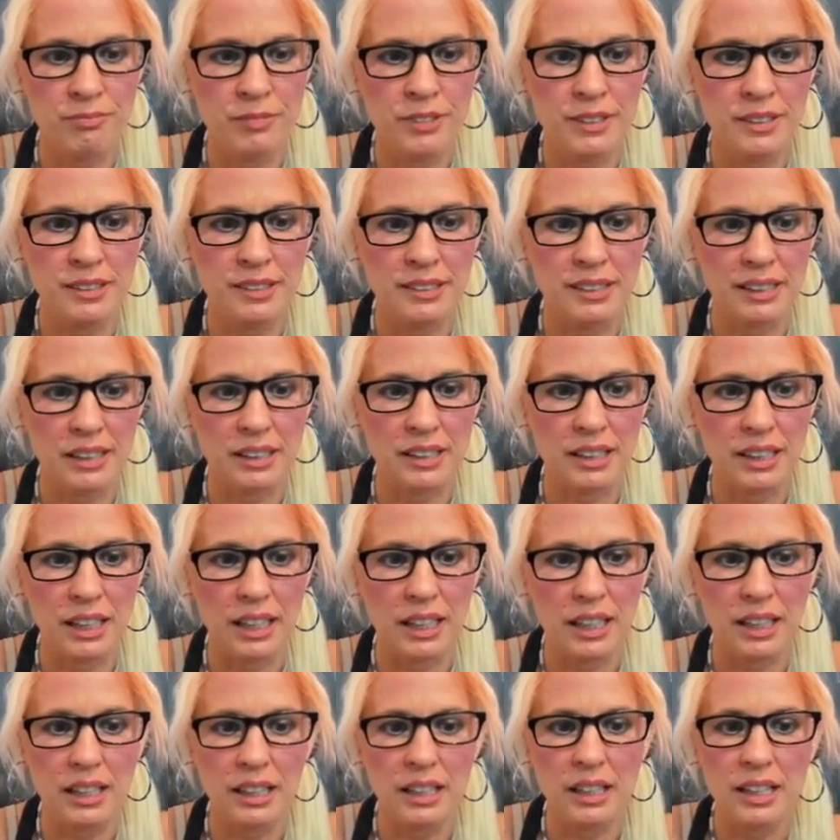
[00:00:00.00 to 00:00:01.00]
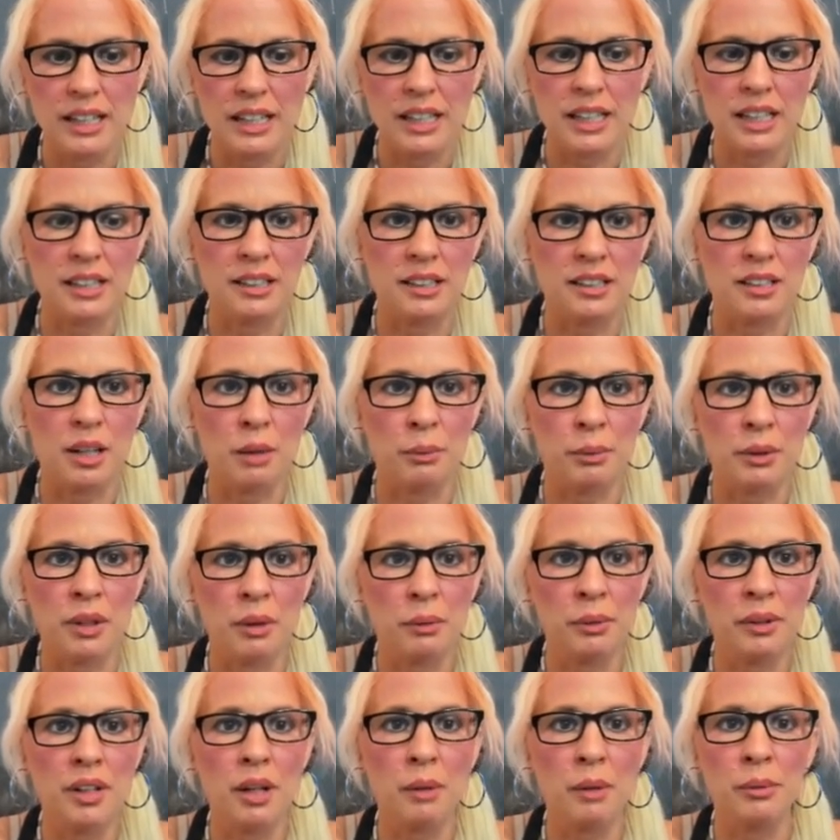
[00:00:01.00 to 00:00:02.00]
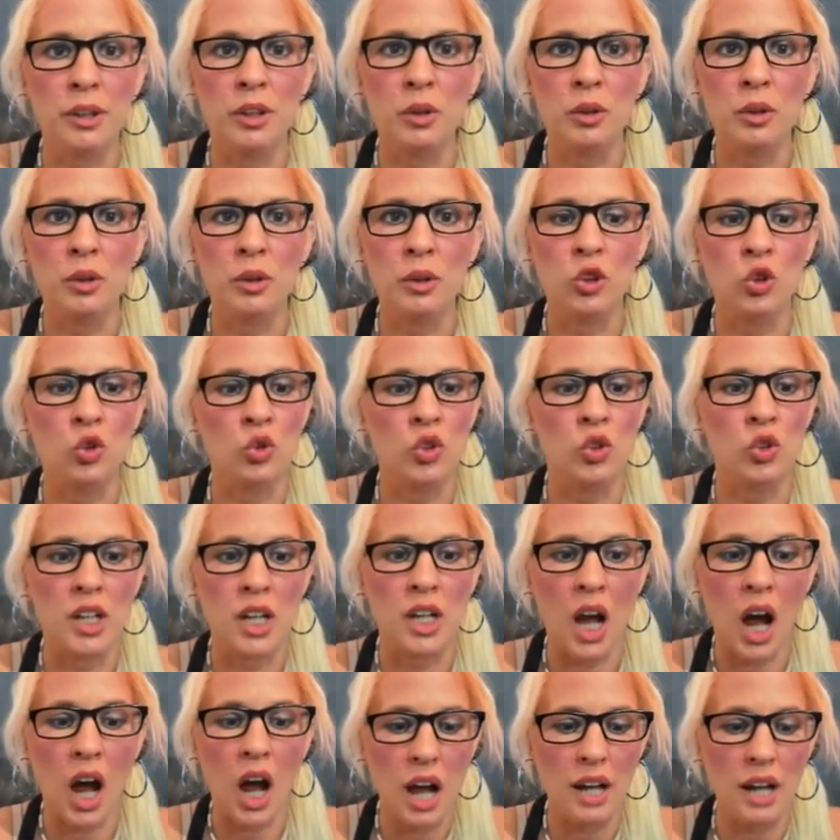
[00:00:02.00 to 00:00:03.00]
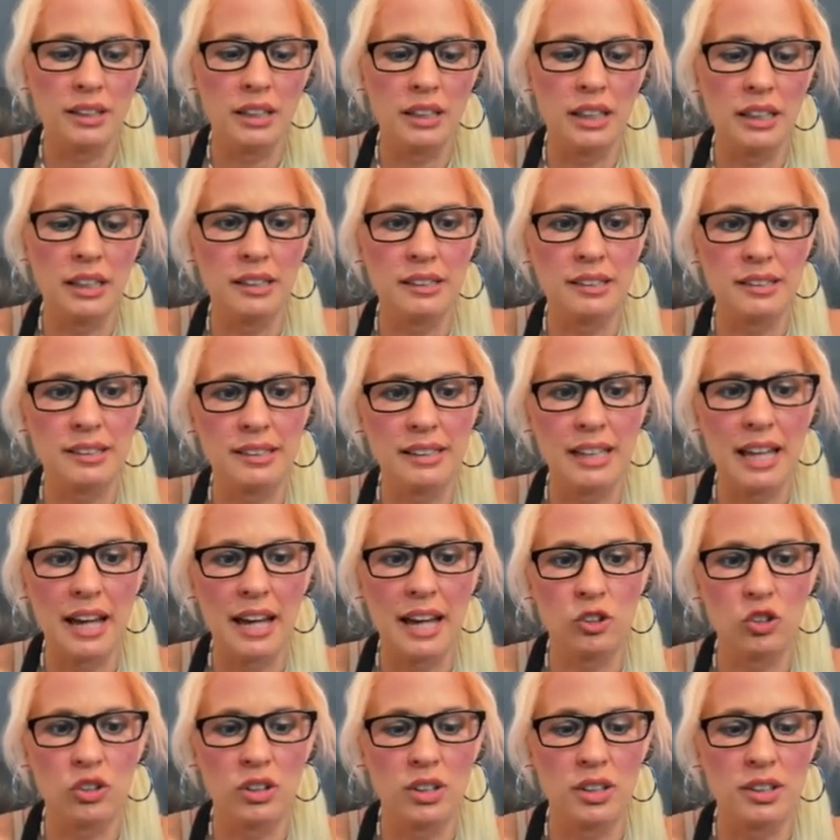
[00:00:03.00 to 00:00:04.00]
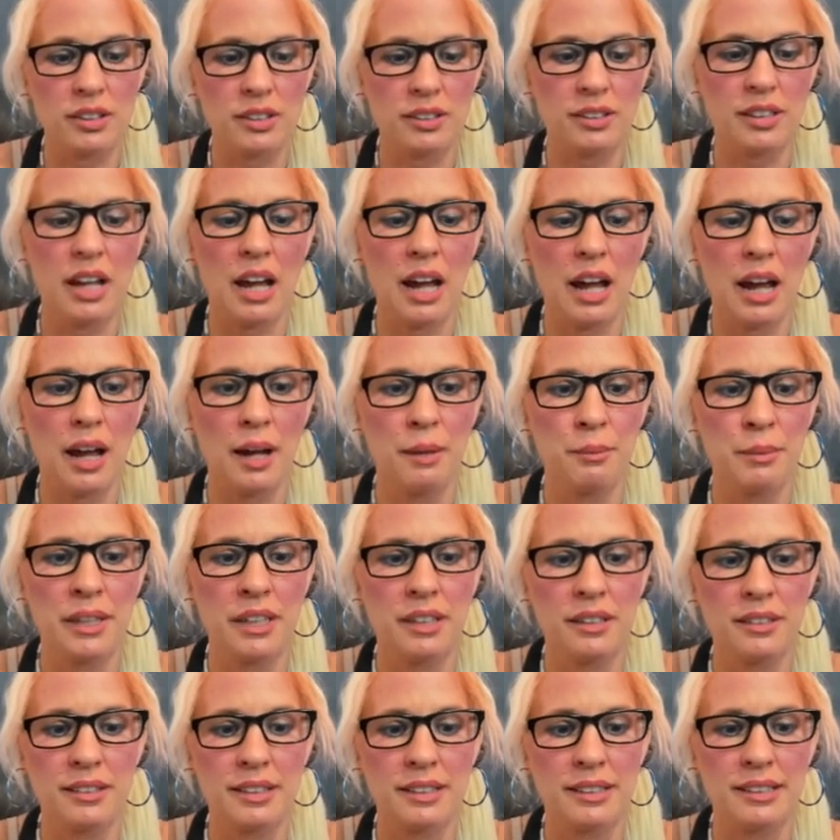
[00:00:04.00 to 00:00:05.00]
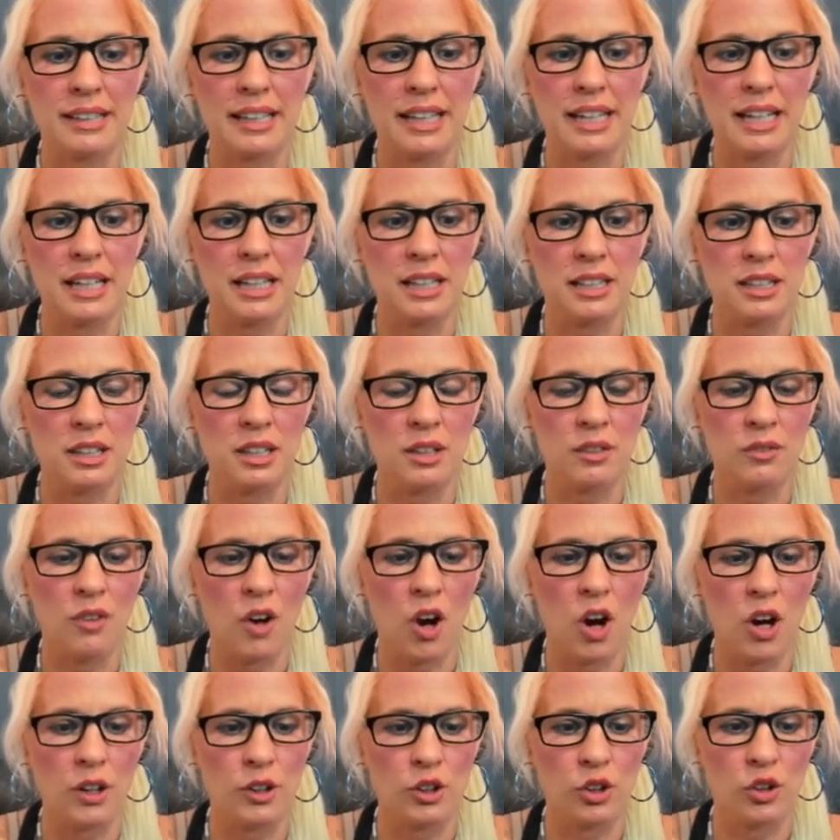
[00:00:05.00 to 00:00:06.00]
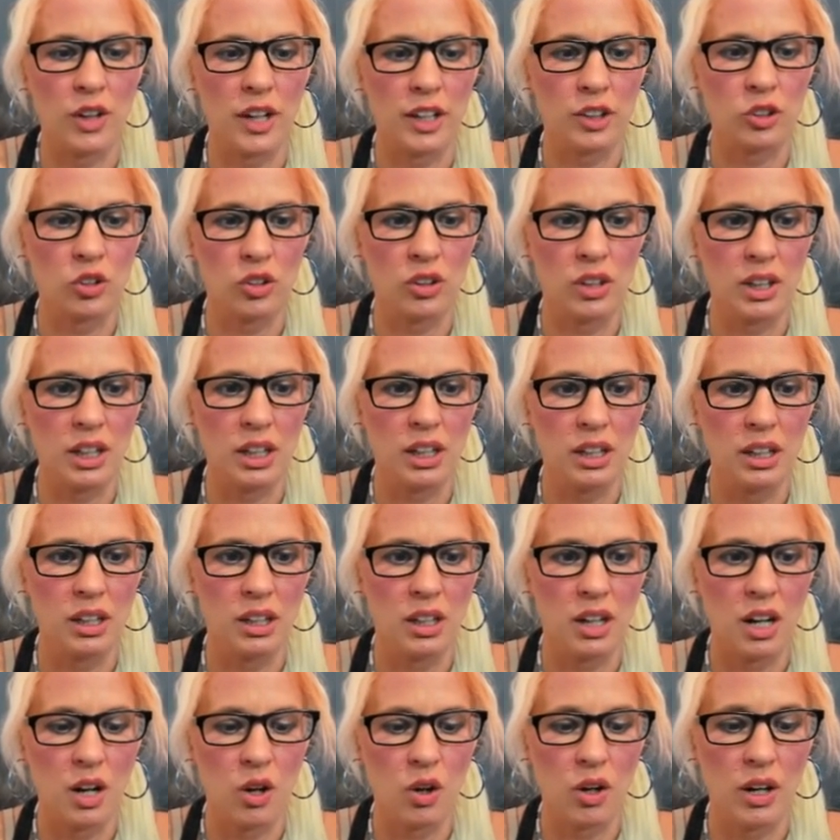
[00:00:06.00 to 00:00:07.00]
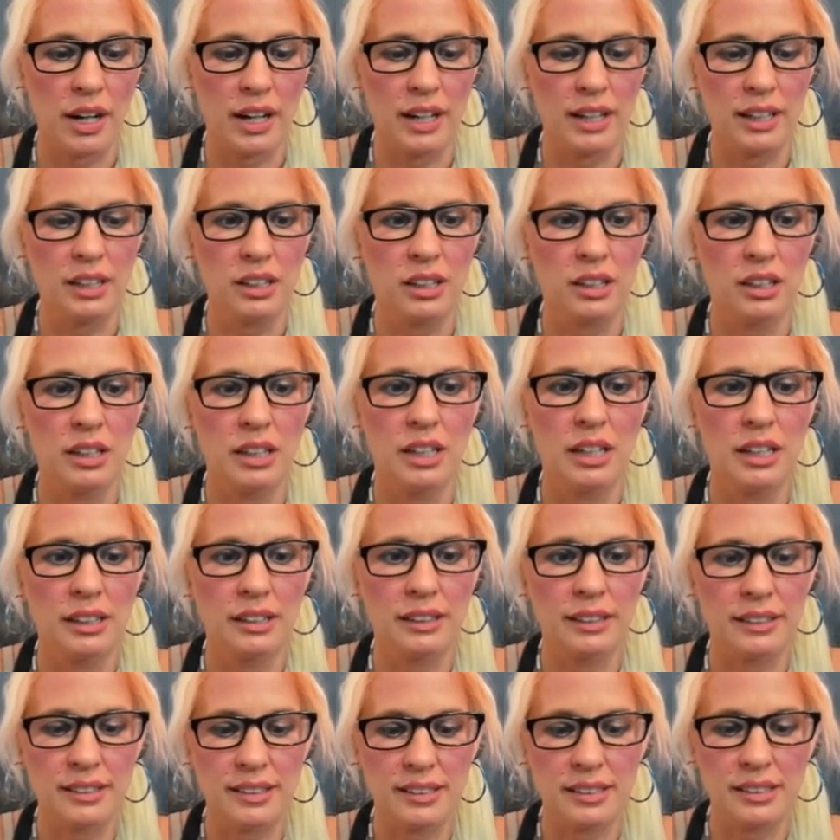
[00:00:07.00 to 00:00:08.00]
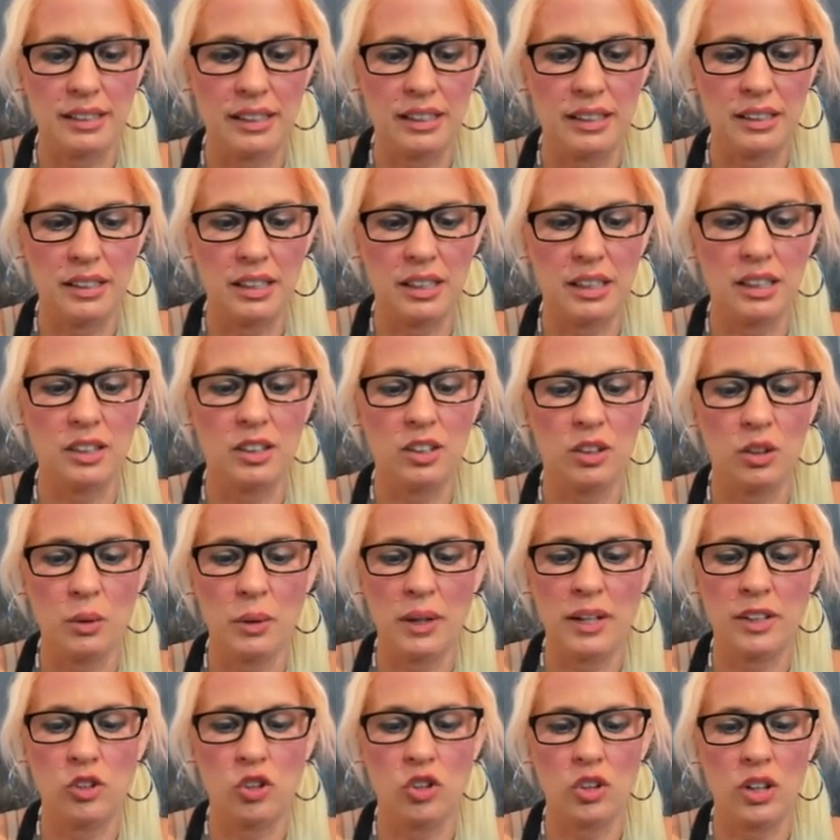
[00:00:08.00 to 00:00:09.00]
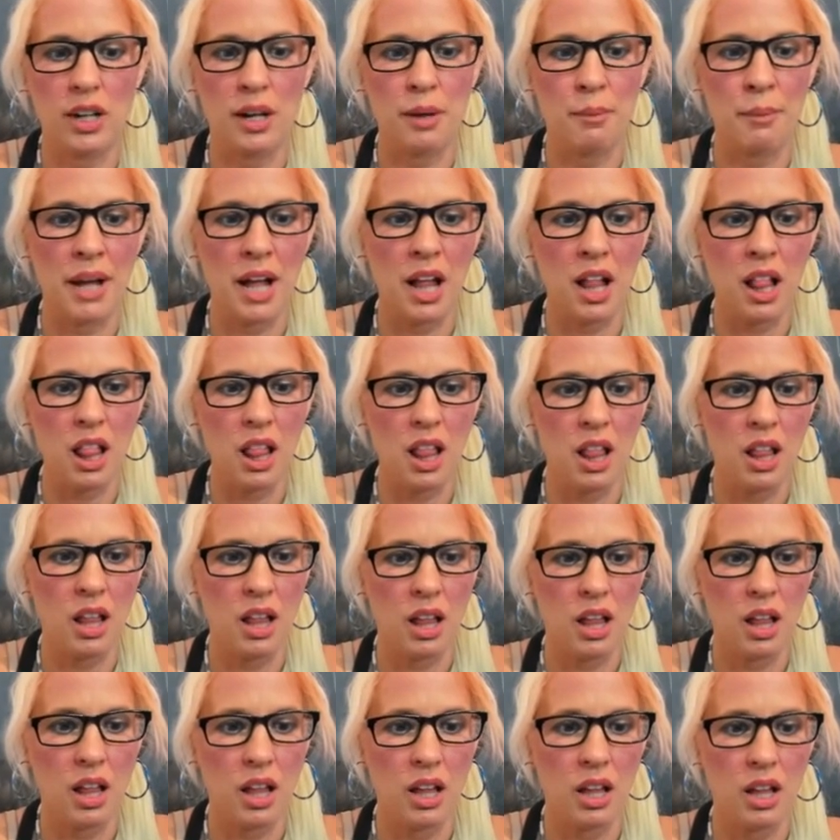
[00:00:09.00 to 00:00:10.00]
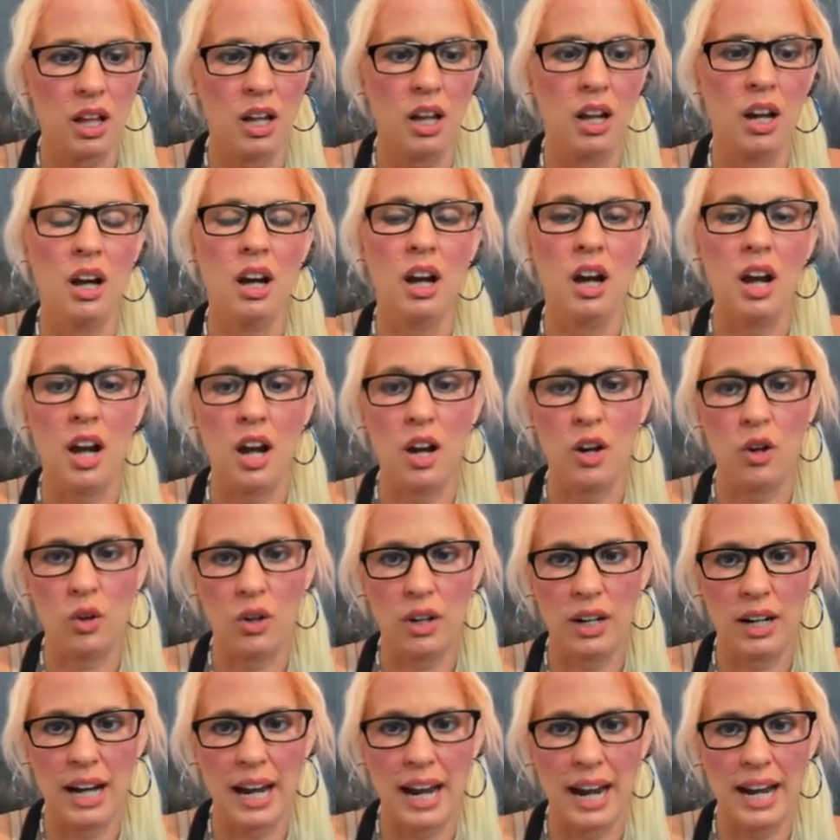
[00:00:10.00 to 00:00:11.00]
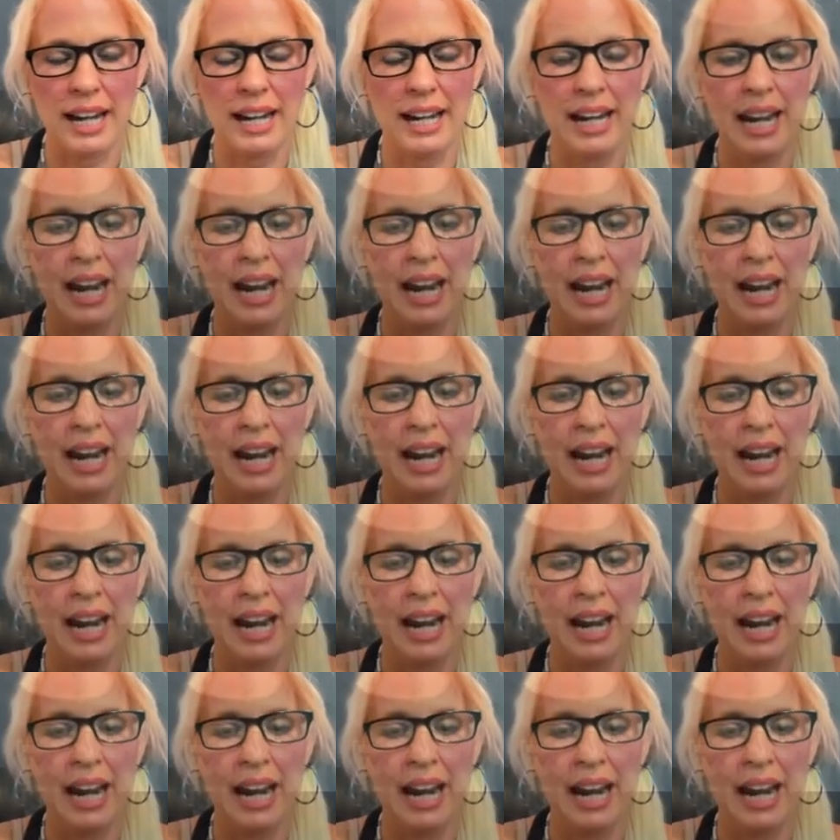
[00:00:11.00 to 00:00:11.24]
CD into www. We do not need a slash this time because it's in the var directory. Okay. Let's CD to HTML. Okay.